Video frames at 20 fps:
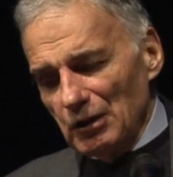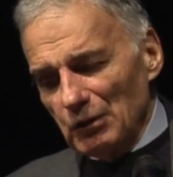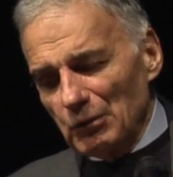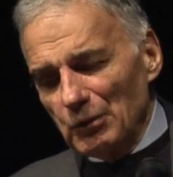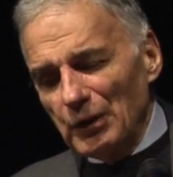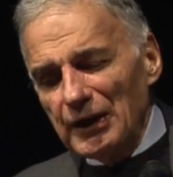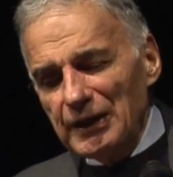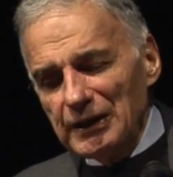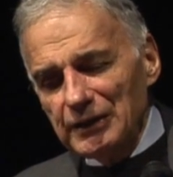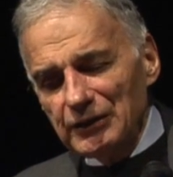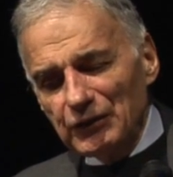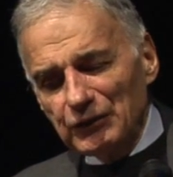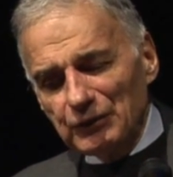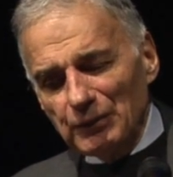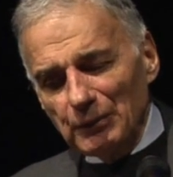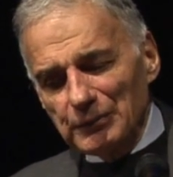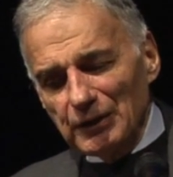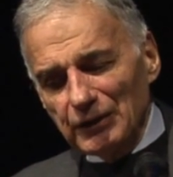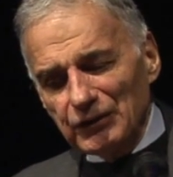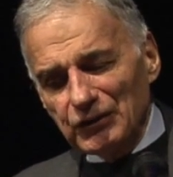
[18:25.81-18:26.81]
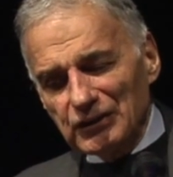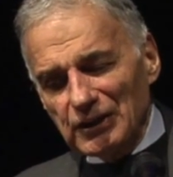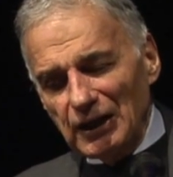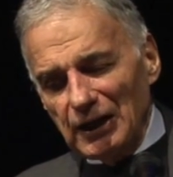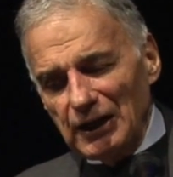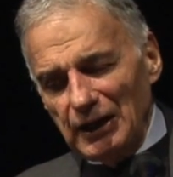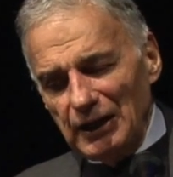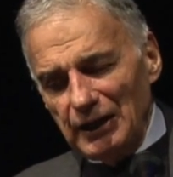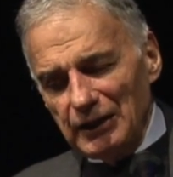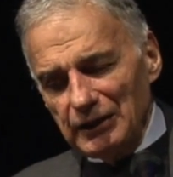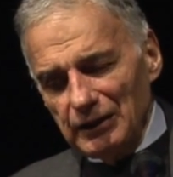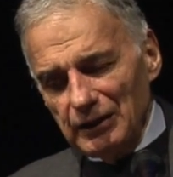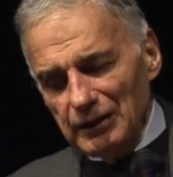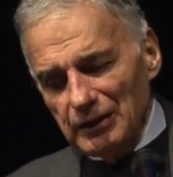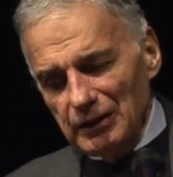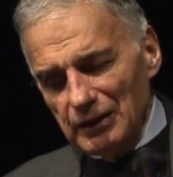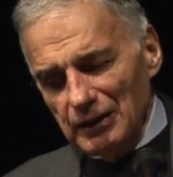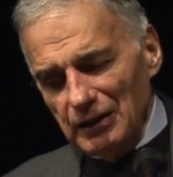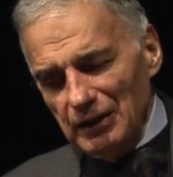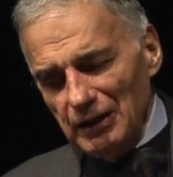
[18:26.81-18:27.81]
rains from the sky
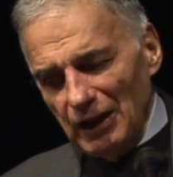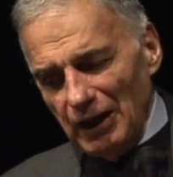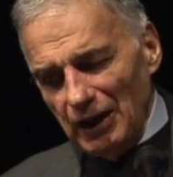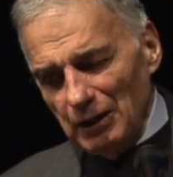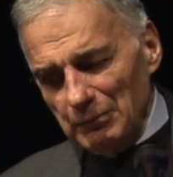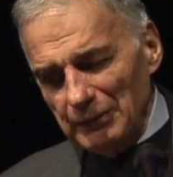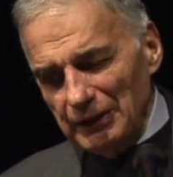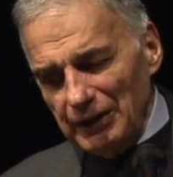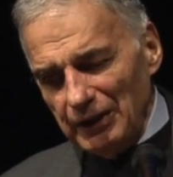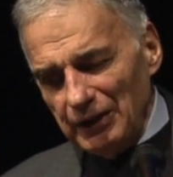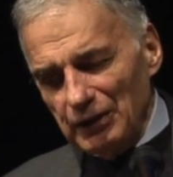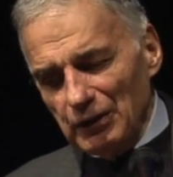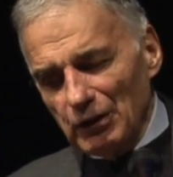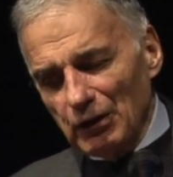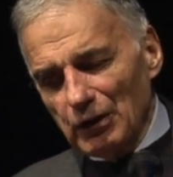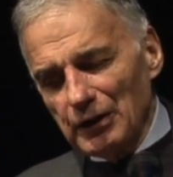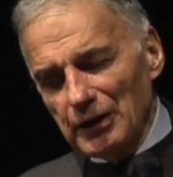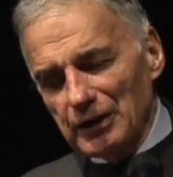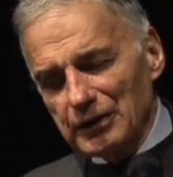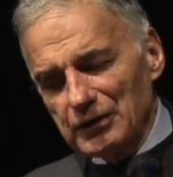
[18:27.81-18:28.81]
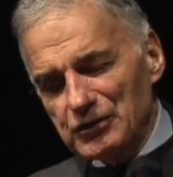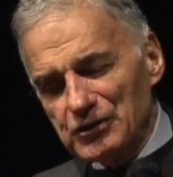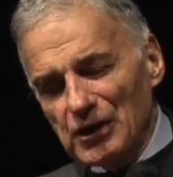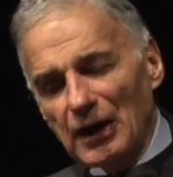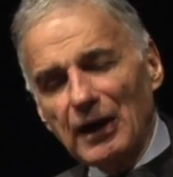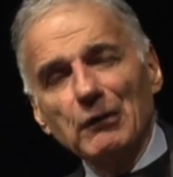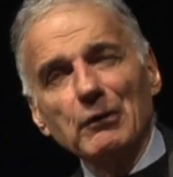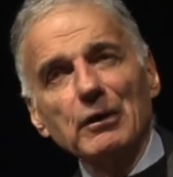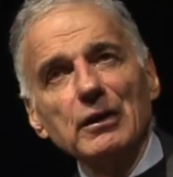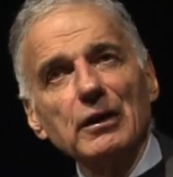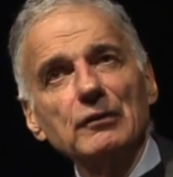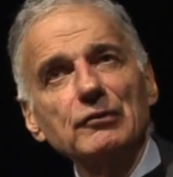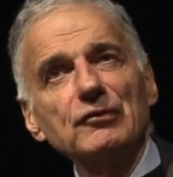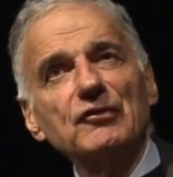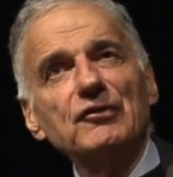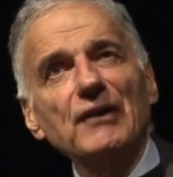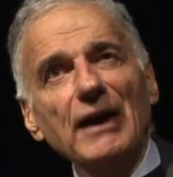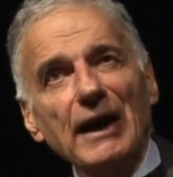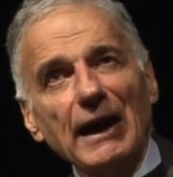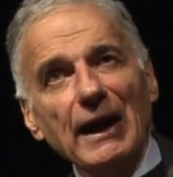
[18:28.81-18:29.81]
a meteoric shower of
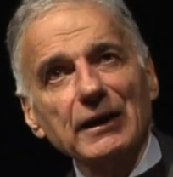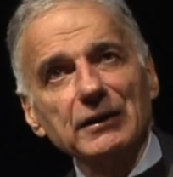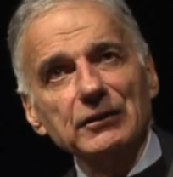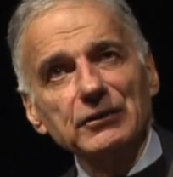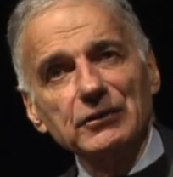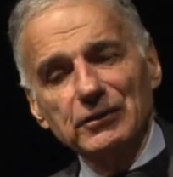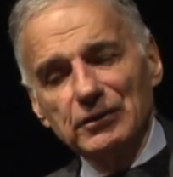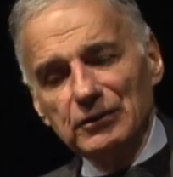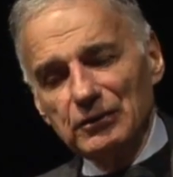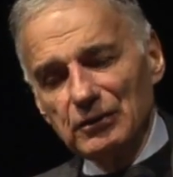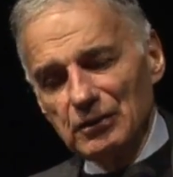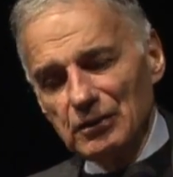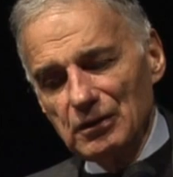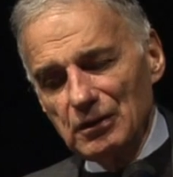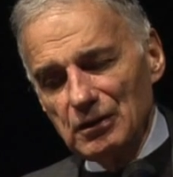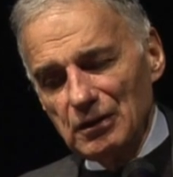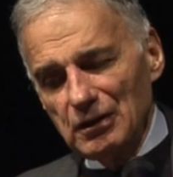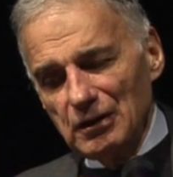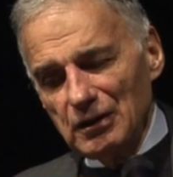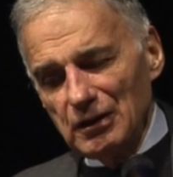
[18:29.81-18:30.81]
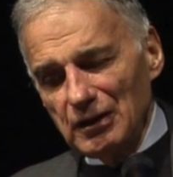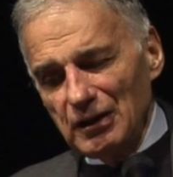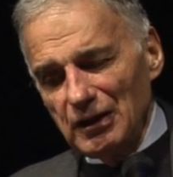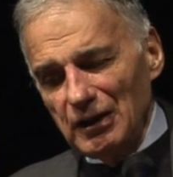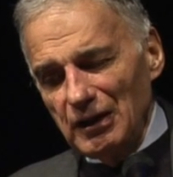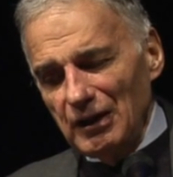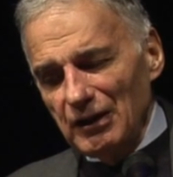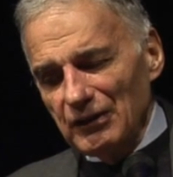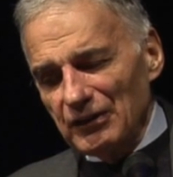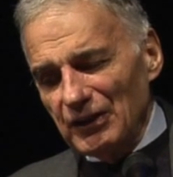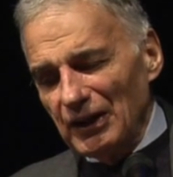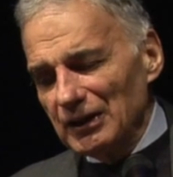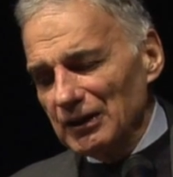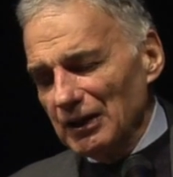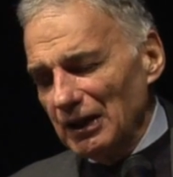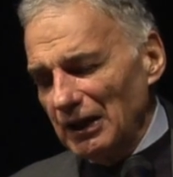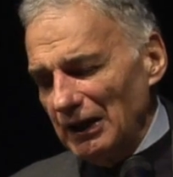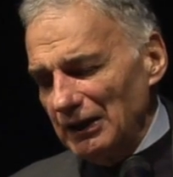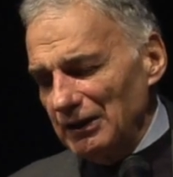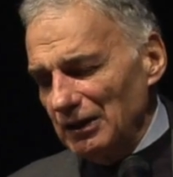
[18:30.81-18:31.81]
facts. They
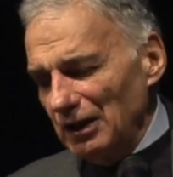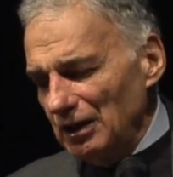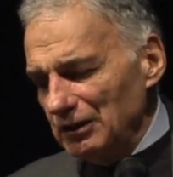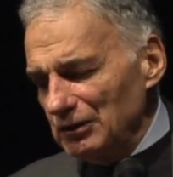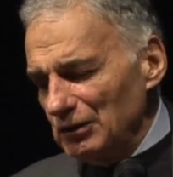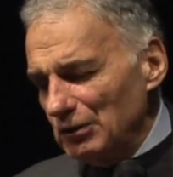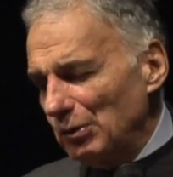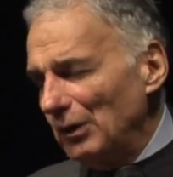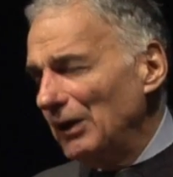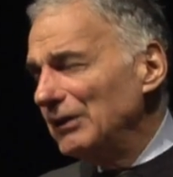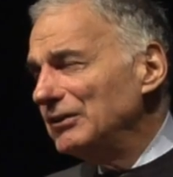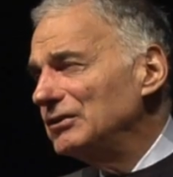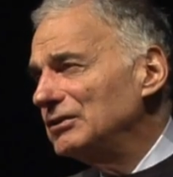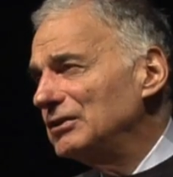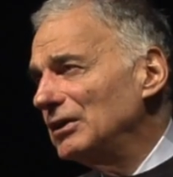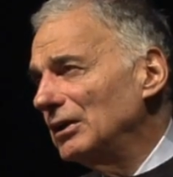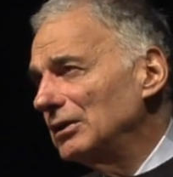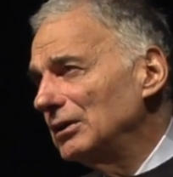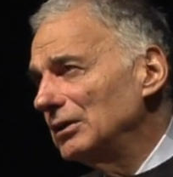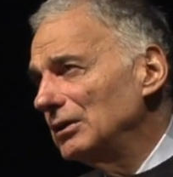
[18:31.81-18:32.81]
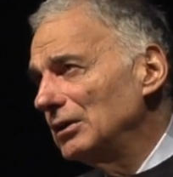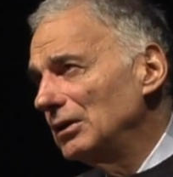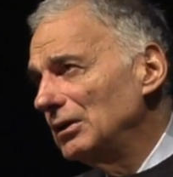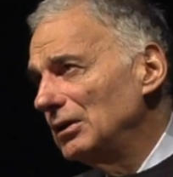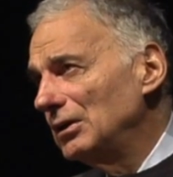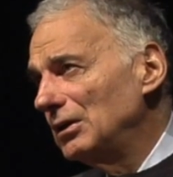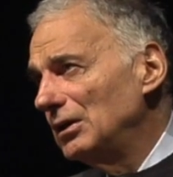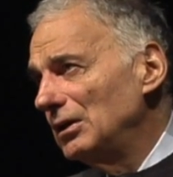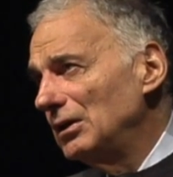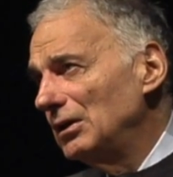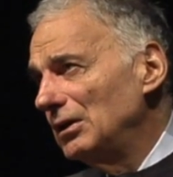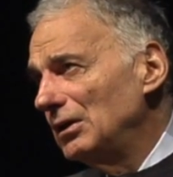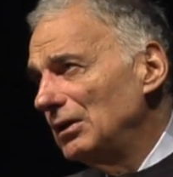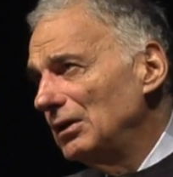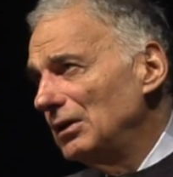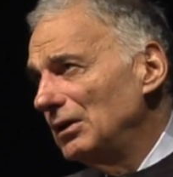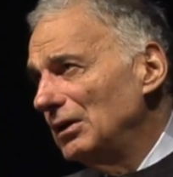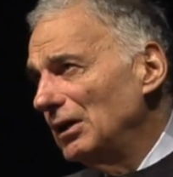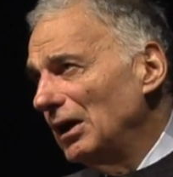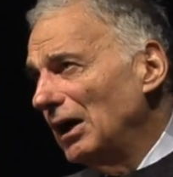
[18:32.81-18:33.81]
lie unquestioned,
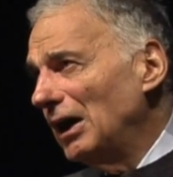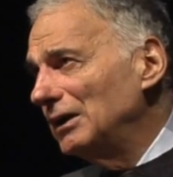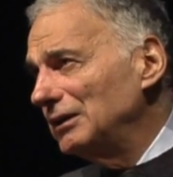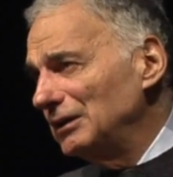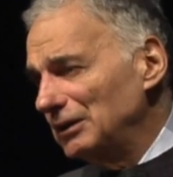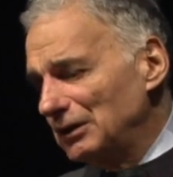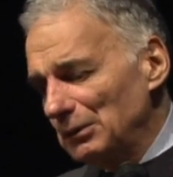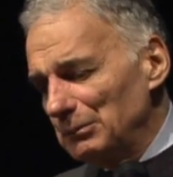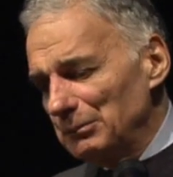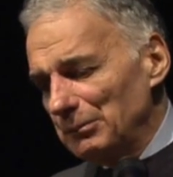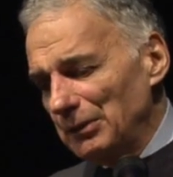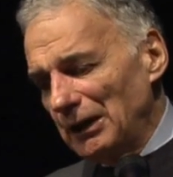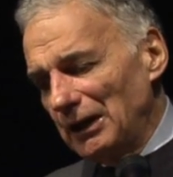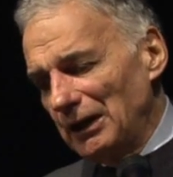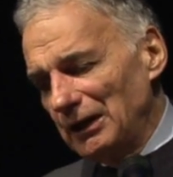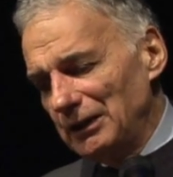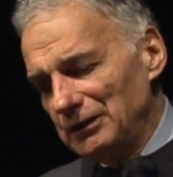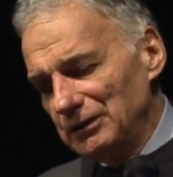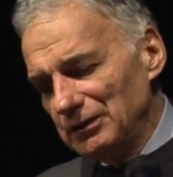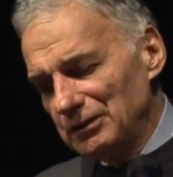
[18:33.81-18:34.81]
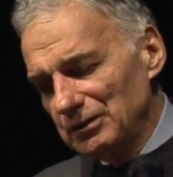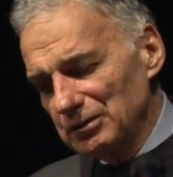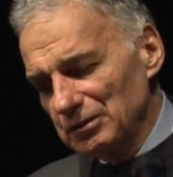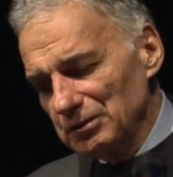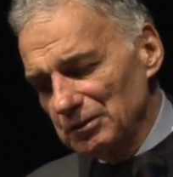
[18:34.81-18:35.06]
uncombined,